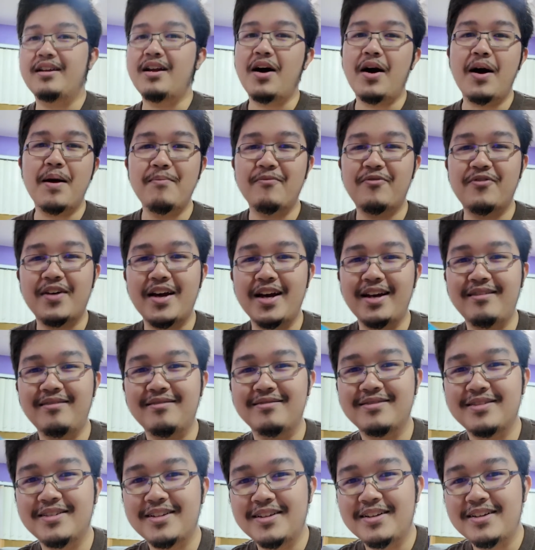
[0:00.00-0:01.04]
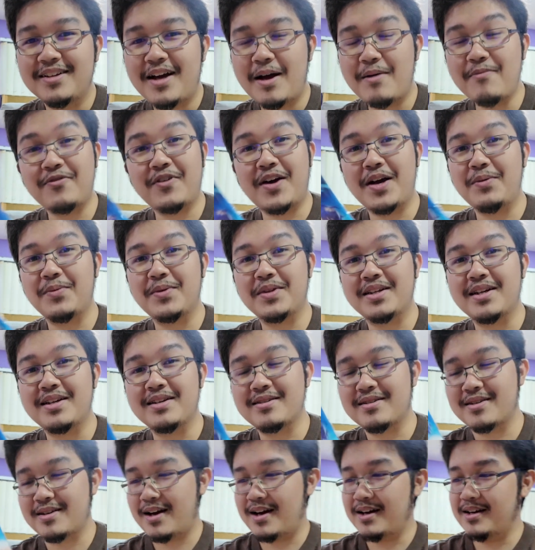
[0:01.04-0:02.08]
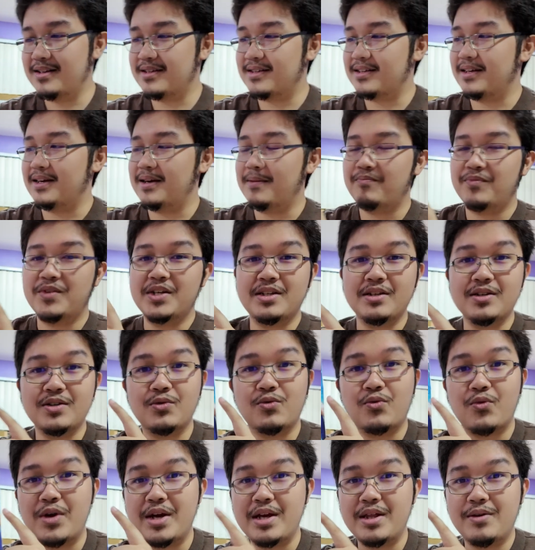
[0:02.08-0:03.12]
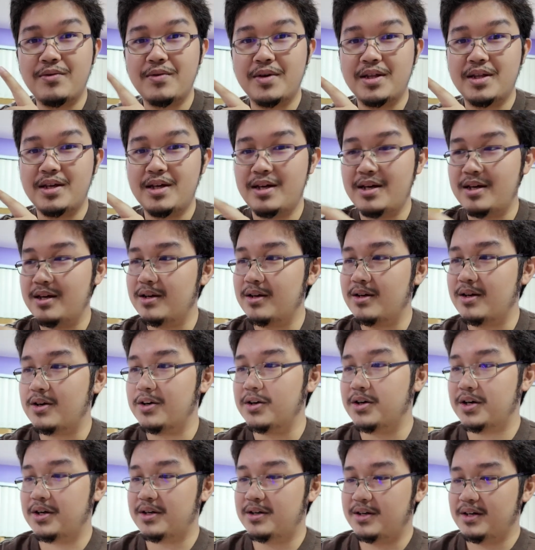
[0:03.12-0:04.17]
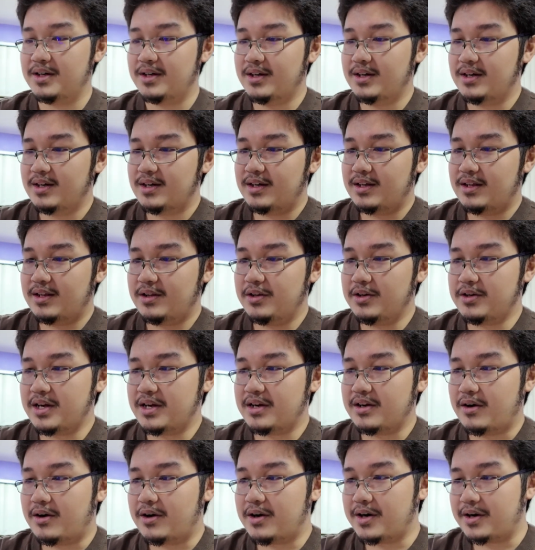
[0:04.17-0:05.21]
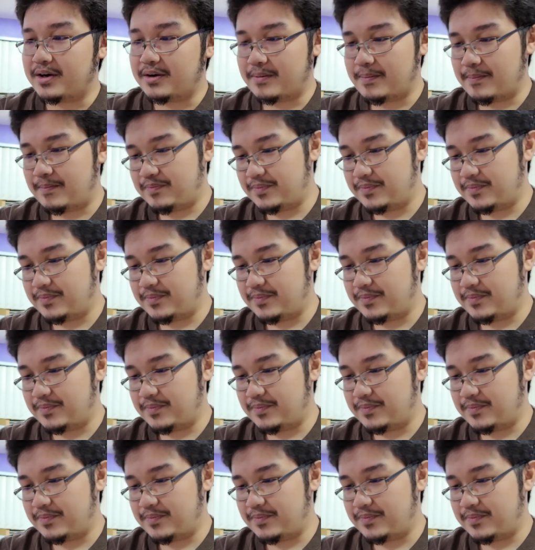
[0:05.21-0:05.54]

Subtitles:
No, I'm fine. I'm fine with this, honestly. This is a really, really good looking art,